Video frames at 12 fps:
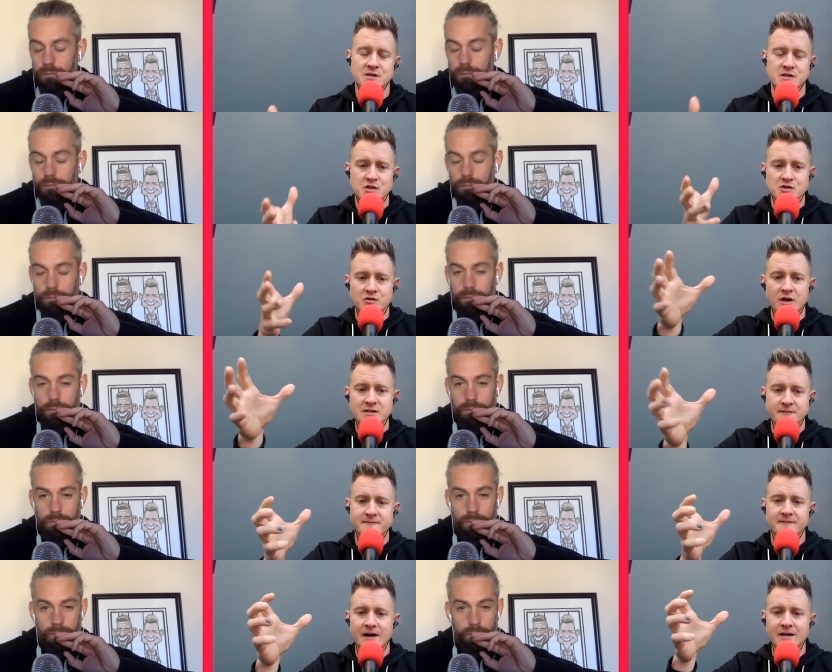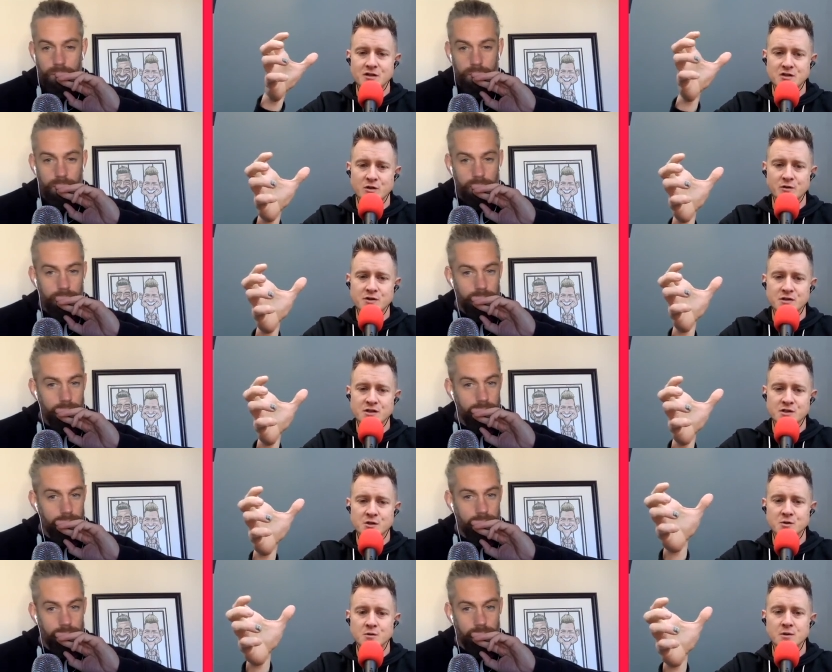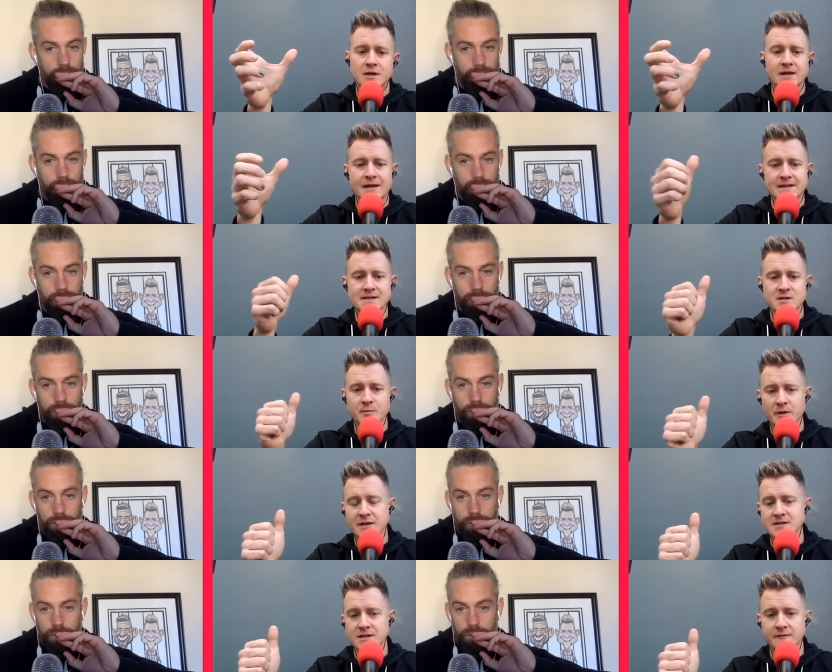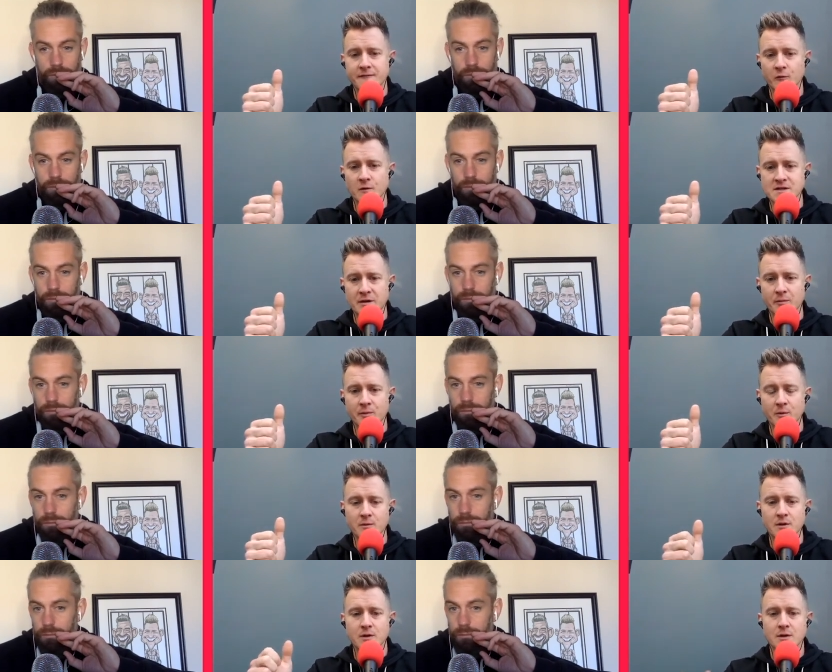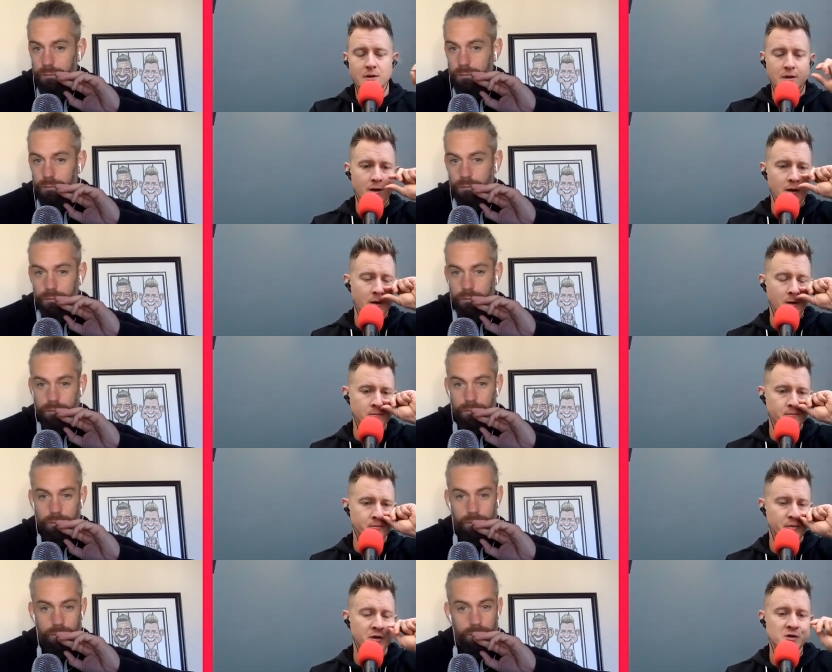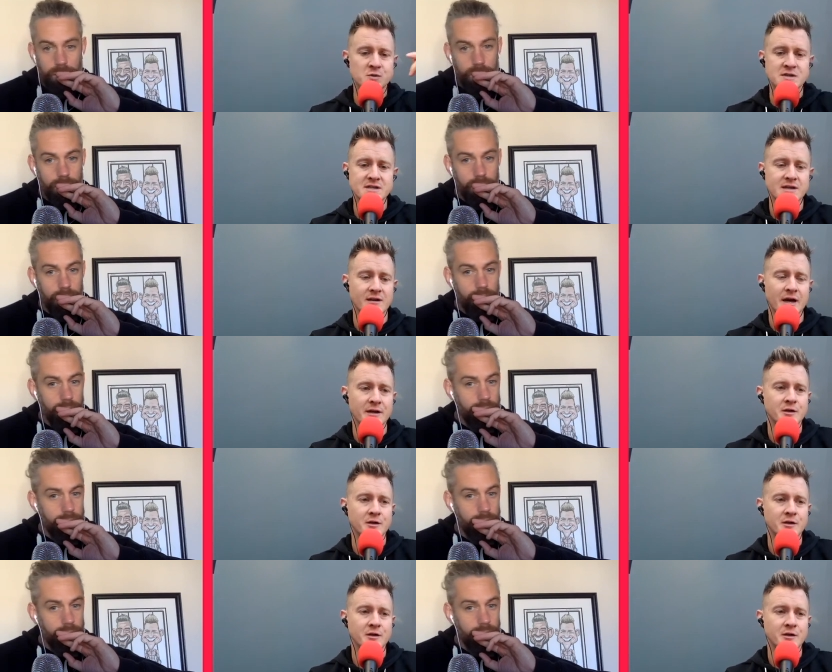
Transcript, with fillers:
Speaker 1: it's trying to find a solution to instability, for example. Um, because we see it, like you,